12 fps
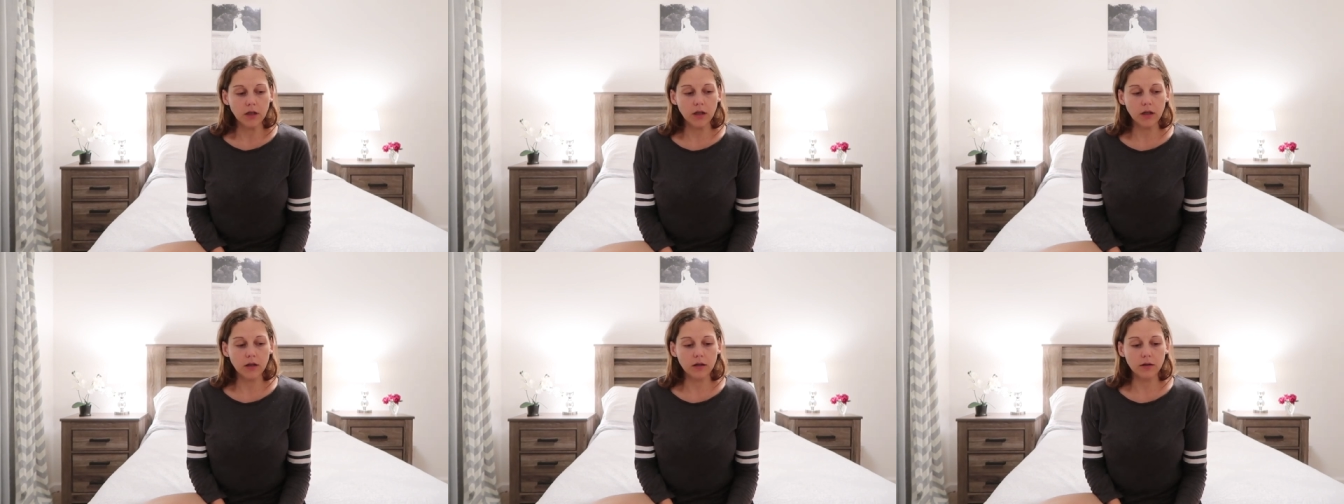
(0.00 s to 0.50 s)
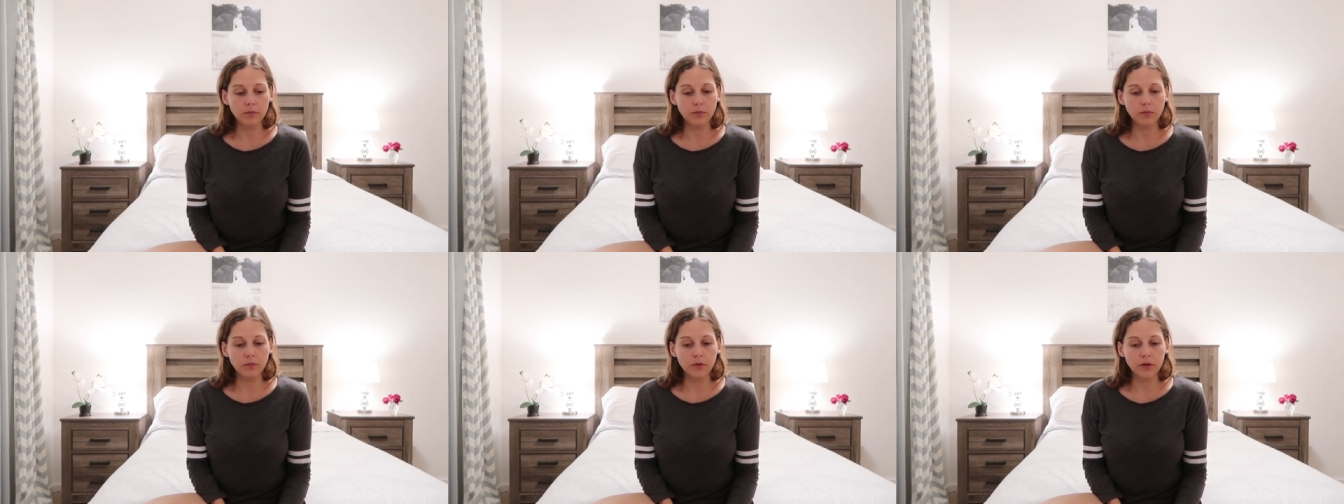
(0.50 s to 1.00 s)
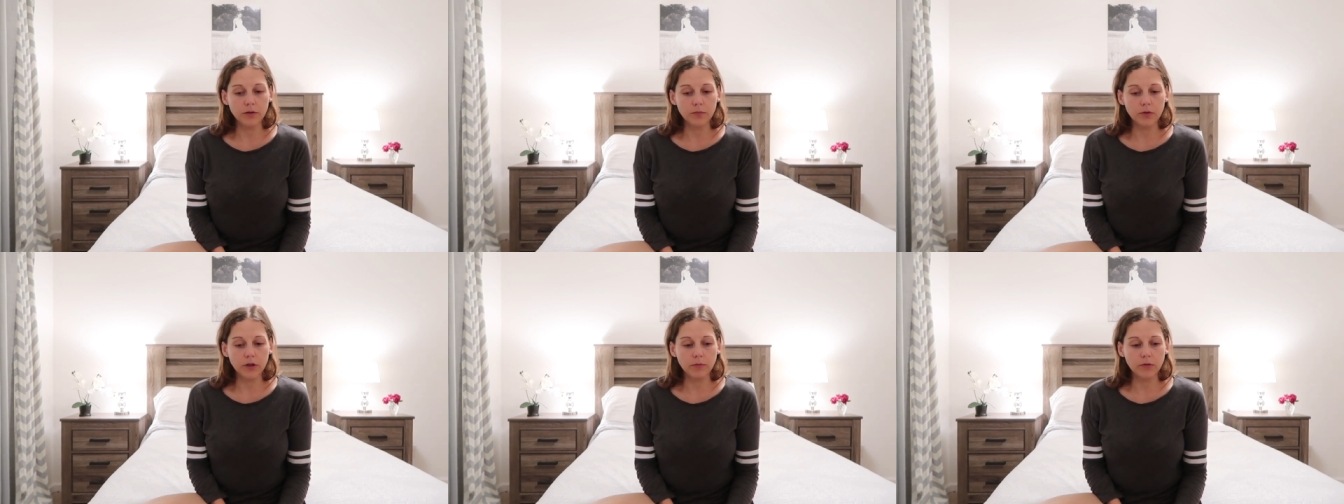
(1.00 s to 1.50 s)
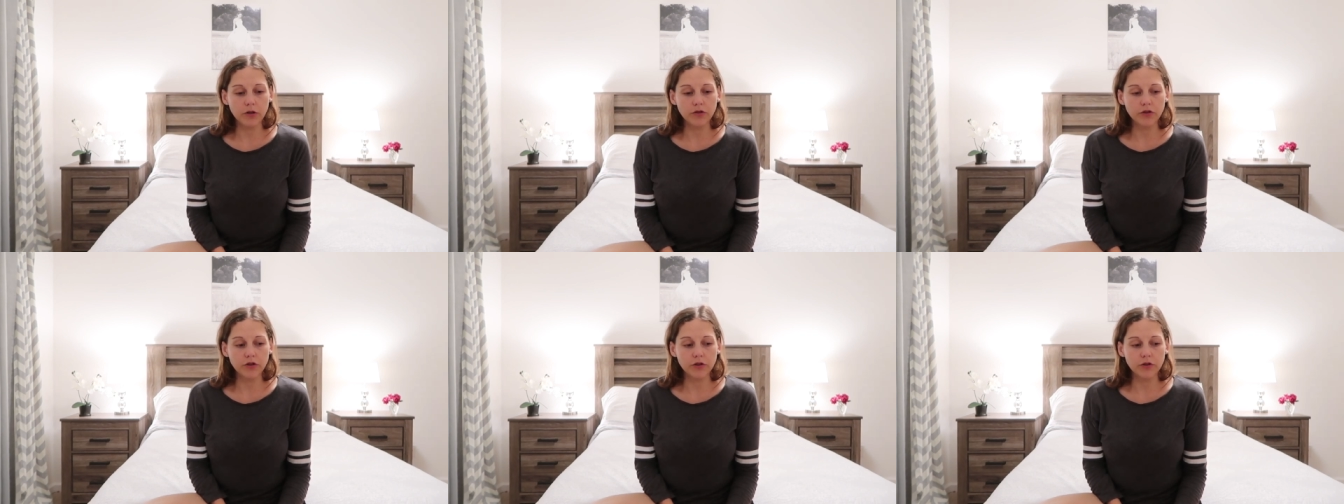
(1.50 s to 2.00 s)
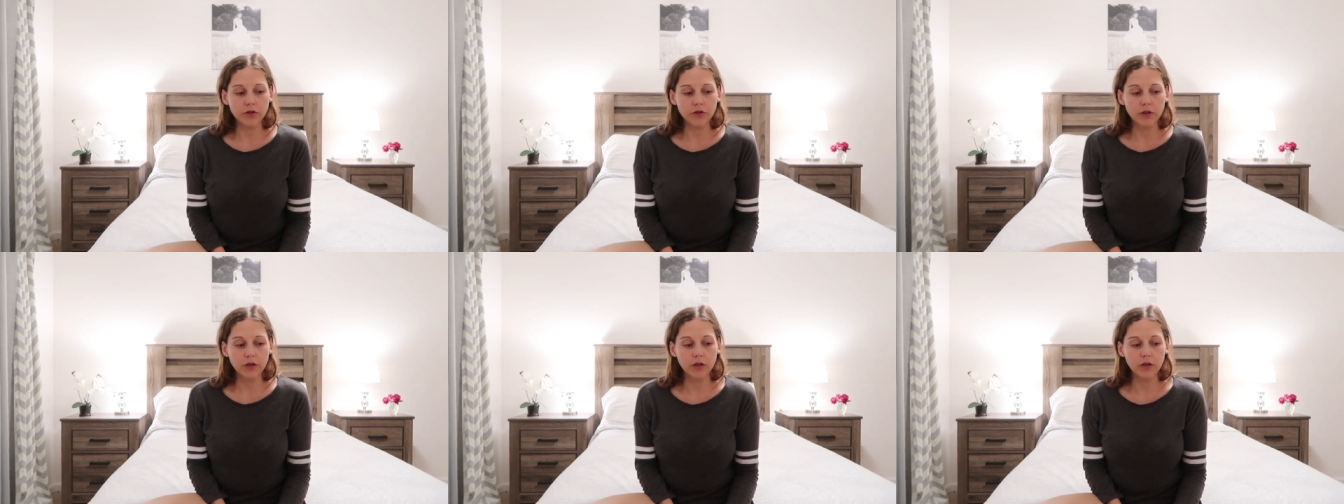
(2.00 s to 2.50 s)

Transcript: it was pretty much just